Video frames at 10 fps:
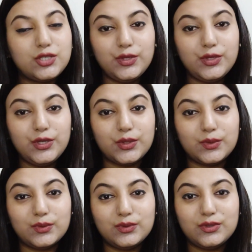to
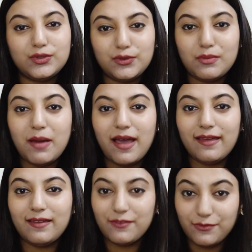you through my